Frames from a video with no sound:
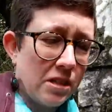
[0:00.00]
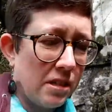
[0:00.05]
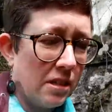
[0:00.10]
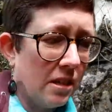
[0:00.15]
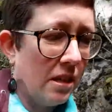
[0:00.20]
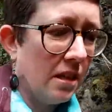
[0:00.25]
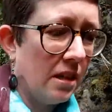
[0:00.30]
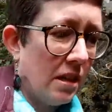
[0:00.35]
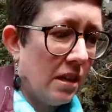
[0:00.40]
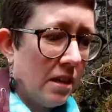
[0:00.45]

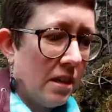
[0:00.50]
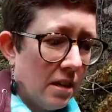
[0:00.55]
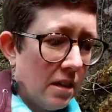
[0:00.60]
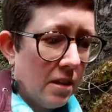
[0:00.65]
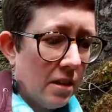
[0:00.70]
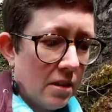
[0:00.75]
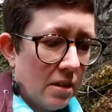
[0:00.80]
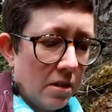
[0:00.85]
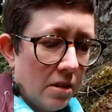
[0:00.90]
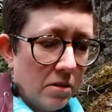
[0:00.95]
is
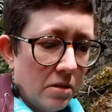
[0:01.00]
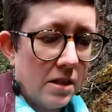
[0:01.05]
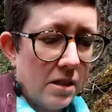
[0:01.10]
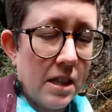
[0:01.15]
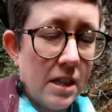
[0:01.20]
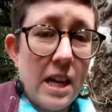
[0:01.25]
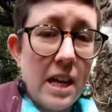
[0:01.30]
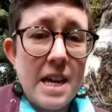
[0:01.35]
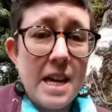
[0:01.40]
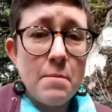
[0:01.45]
known
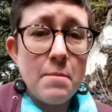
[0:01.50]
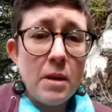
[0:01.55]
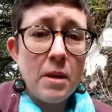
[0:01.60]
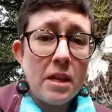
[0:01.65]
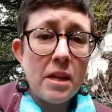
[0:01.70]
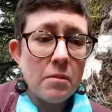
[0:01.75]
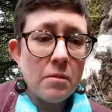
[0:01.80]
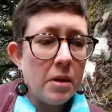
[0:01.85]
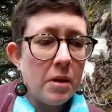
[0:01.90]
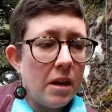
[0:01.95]
as the
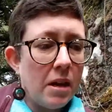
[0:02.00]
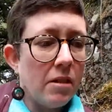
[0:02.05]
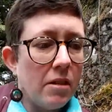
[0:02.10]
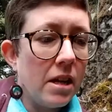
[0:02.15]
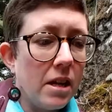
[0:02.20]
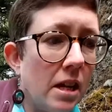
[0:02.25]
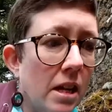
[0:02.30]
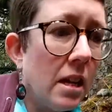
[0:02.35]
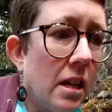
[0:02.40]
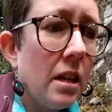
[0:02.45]
Eemian
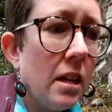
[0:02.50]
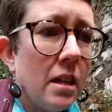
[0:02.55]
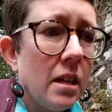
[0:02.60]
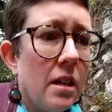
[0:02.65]
period,